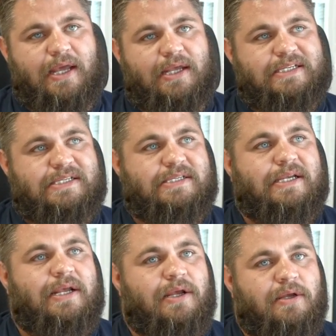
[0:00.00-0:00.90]
is
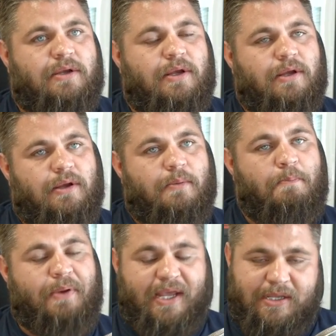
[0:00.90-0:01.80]

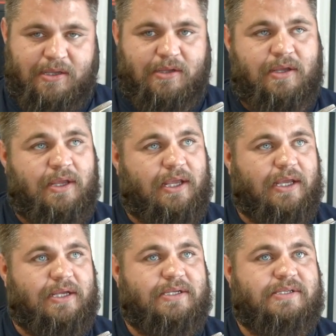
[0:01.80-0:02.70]
big. He
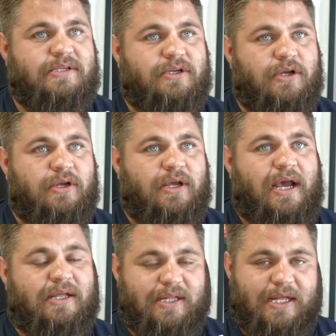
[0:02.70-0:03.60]
is
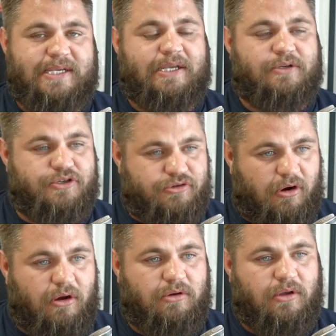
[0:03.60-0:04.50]
athletic and
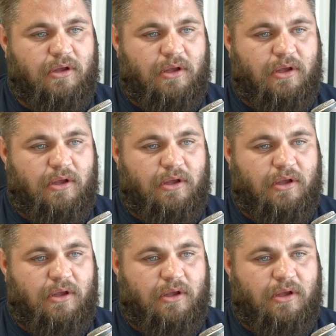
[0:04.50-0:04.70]
strong.